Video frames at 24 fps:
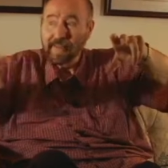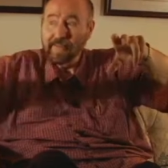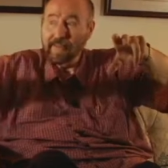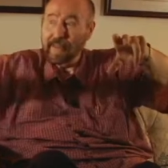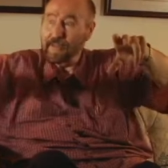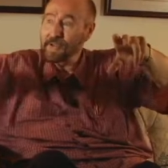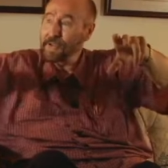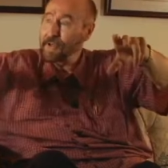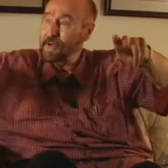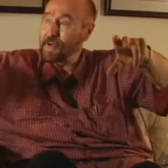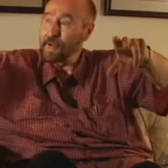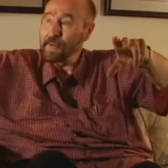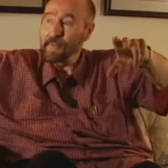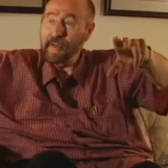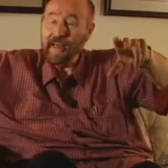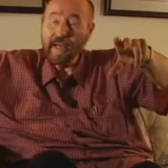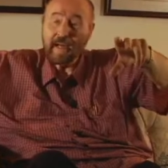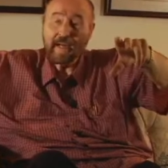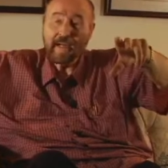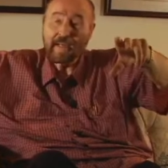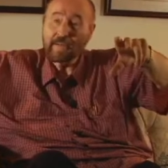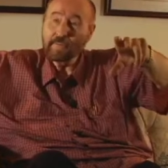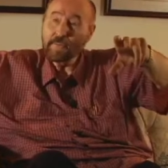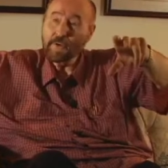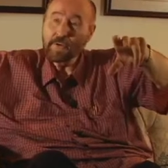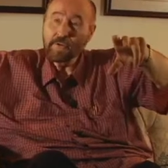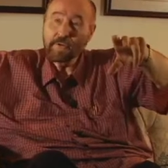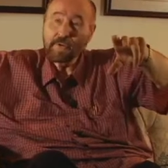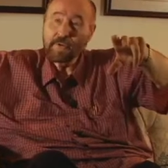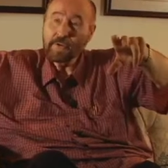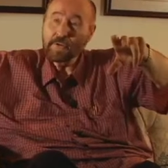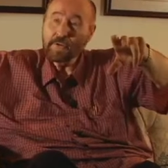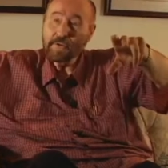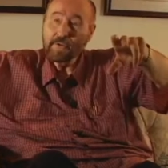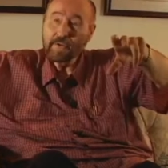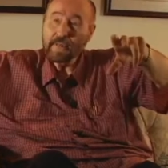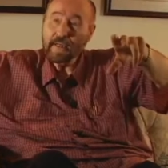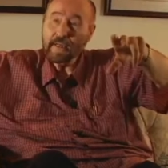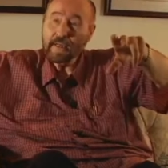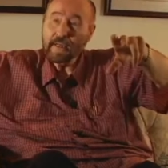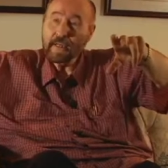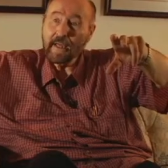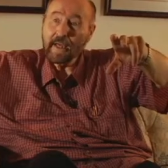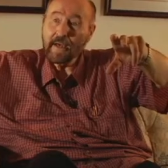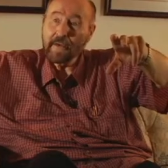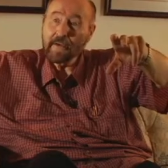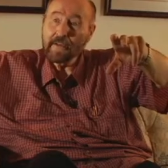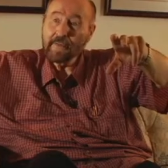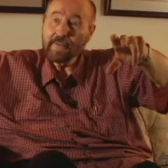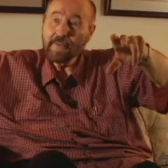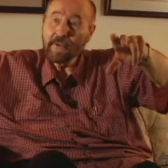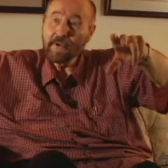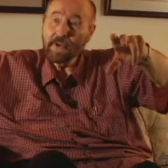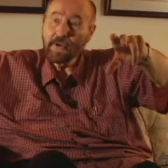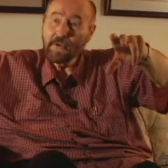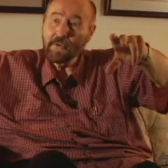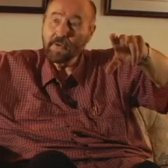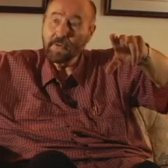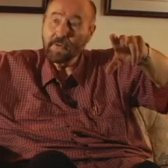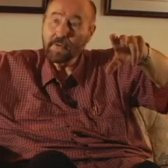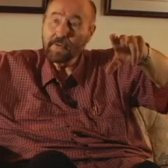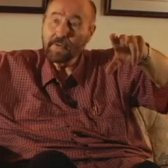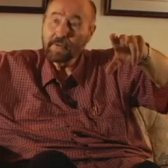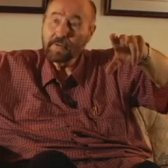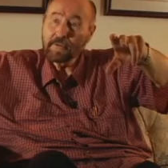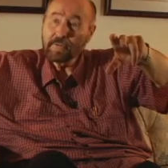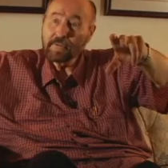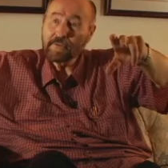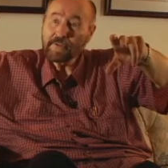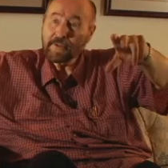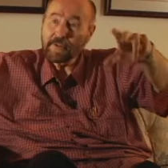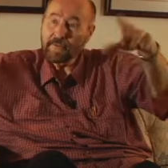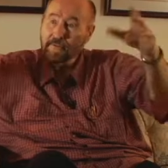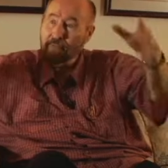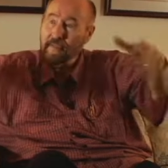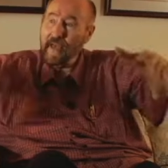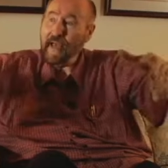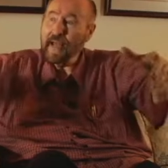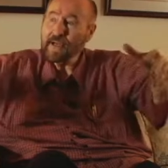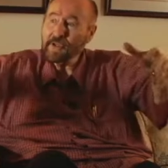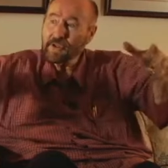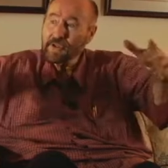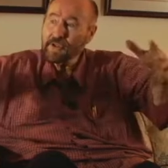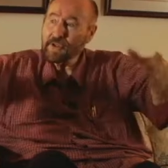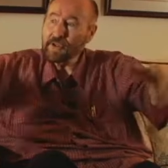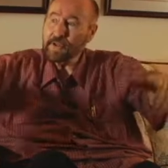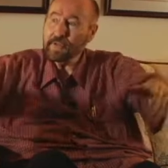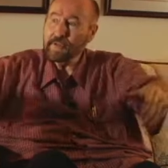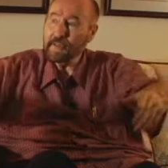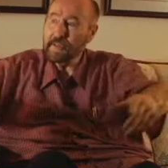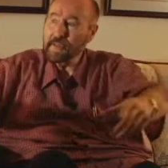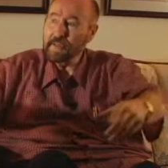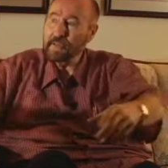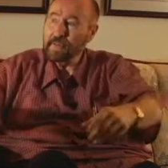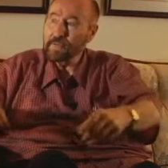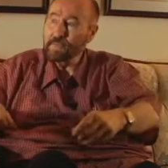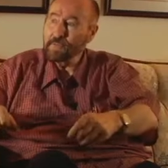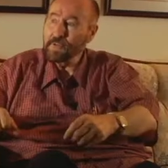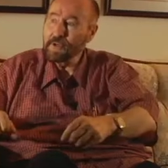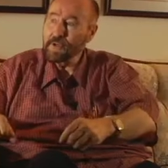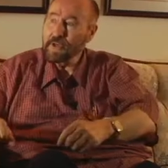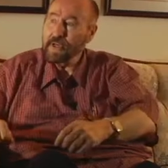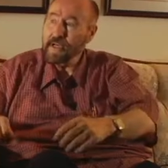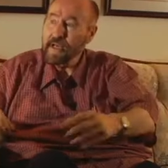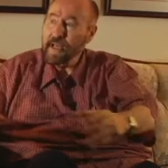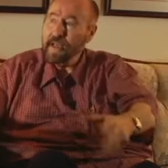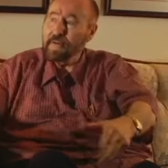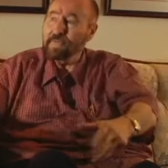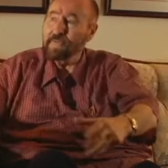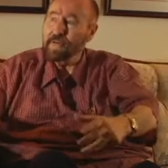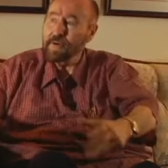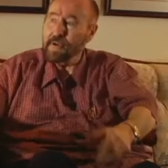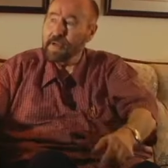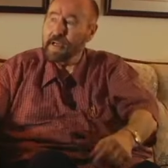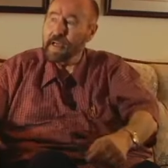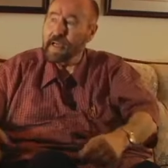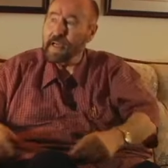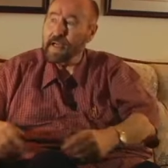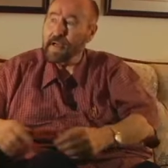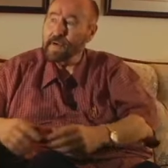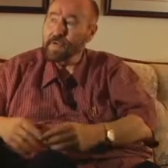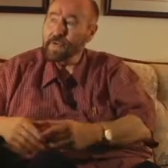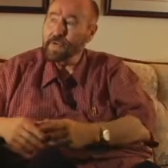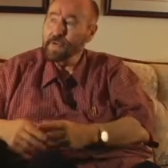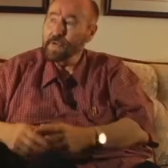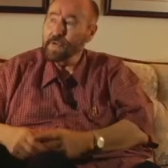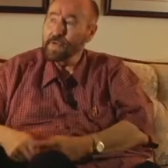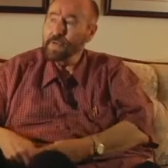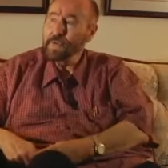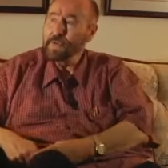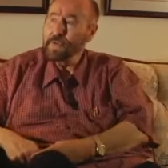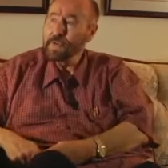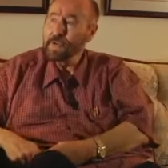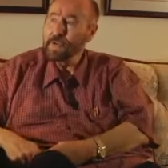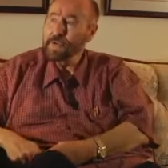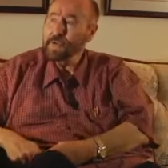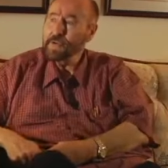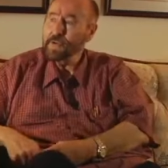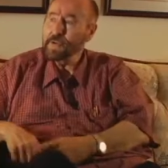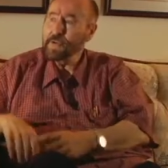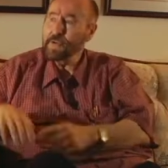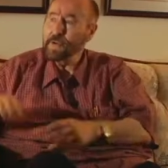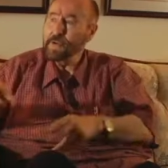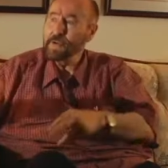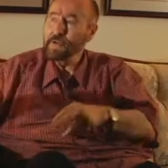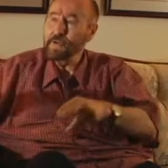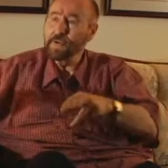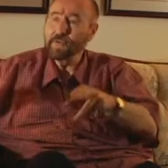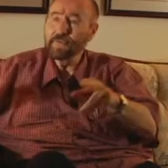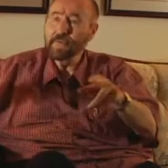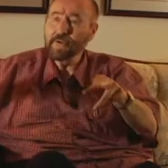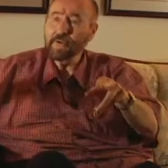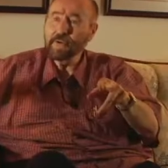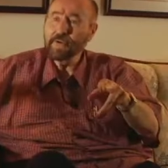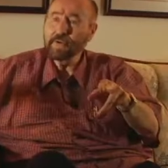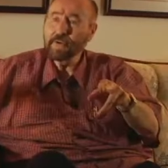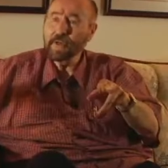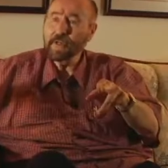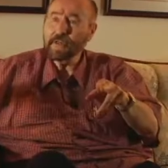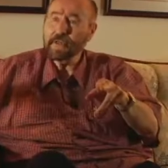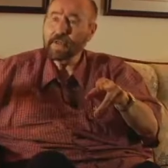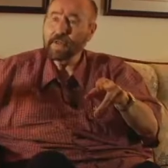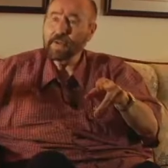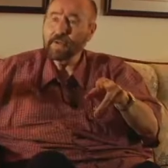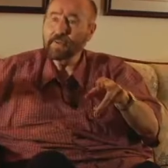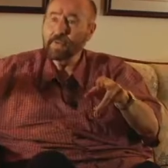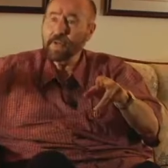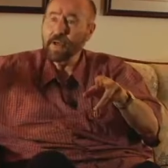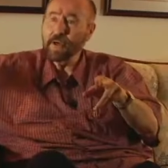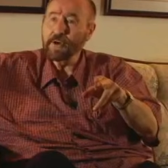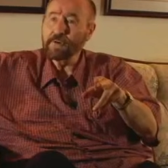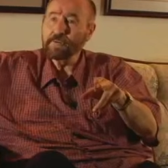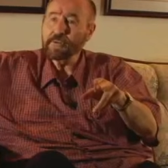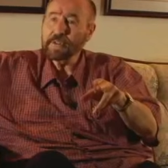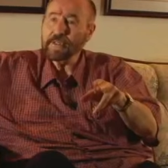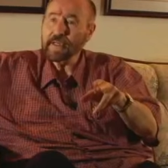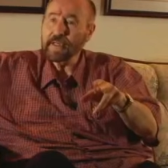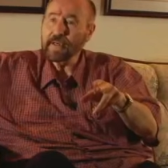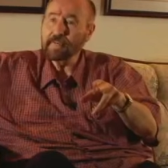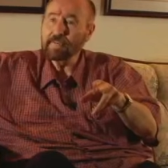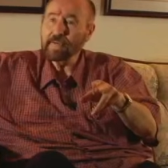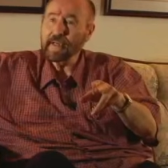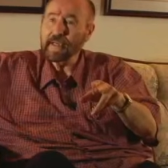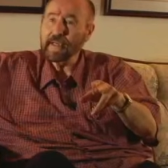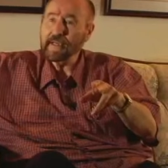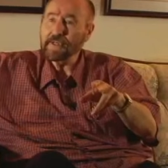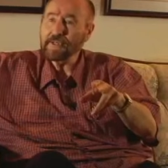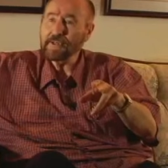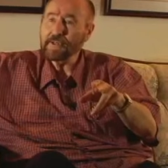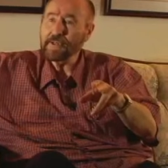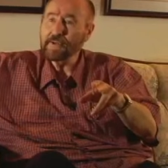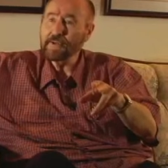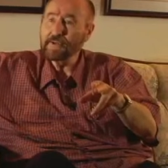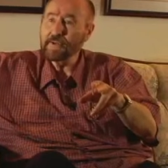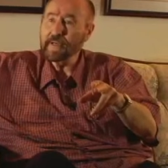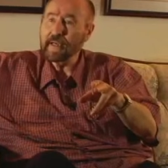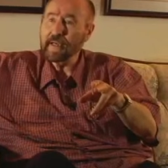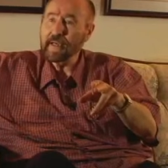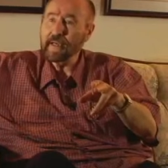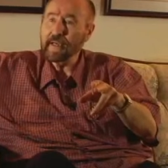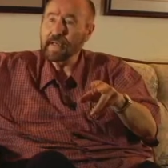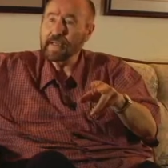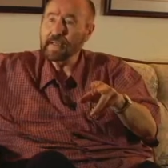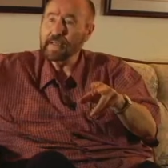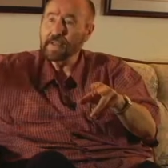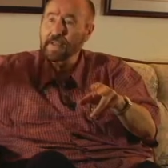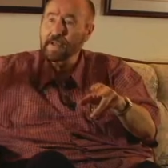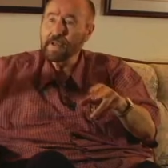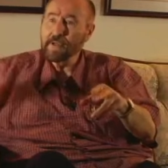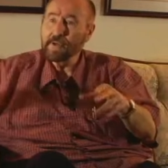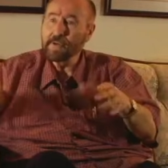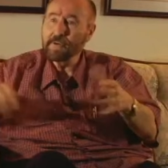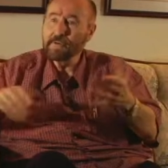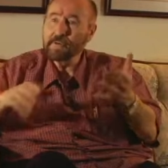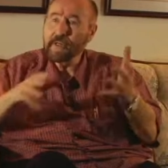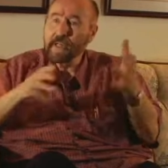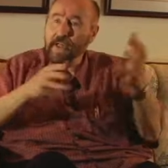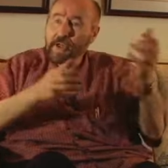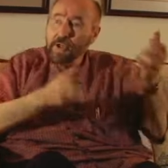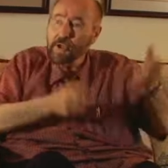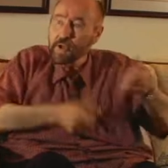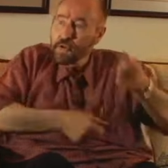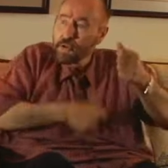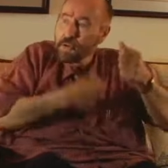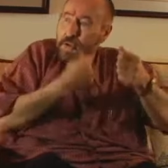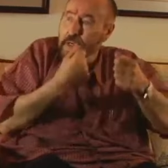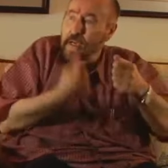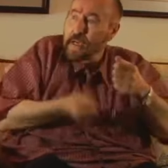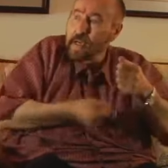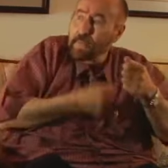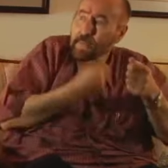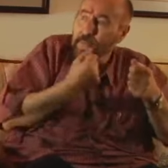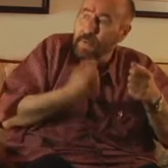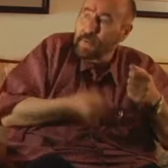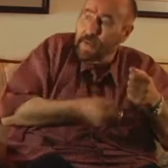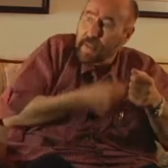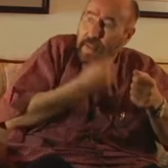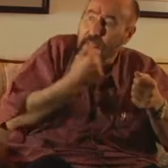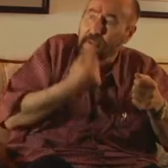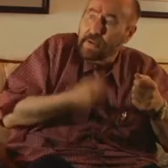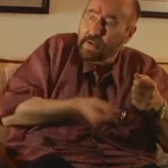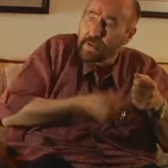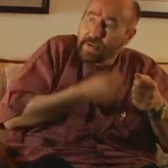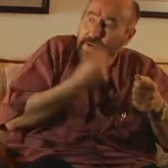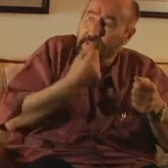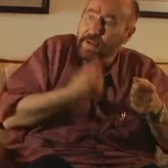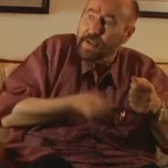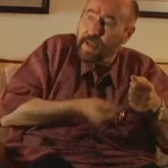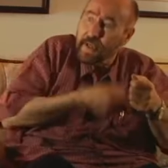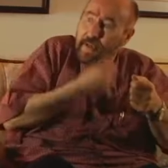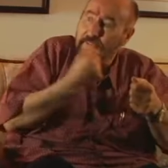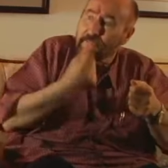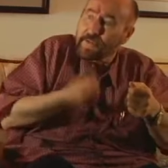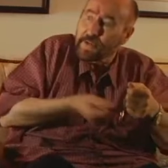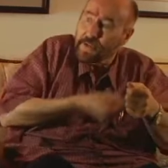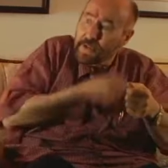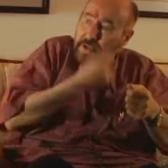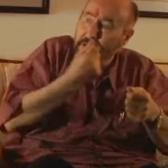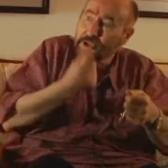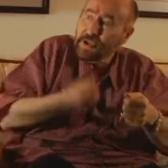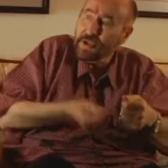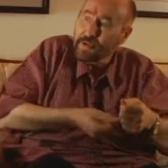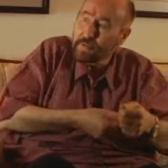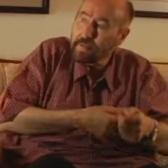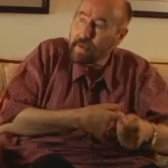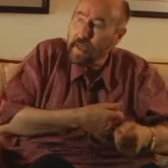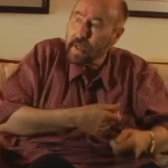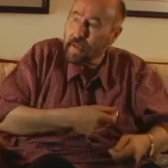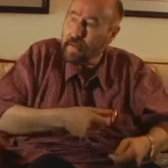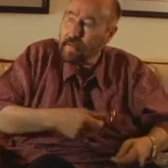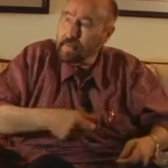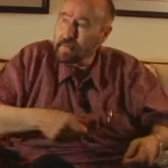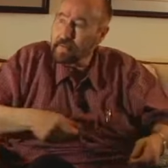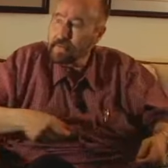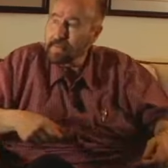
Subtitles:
That's automatically more than you're getting out in the load. So that circuit will never allow you to go over unity. You will always have less going out in the load than you got to put into the shaft of the generator.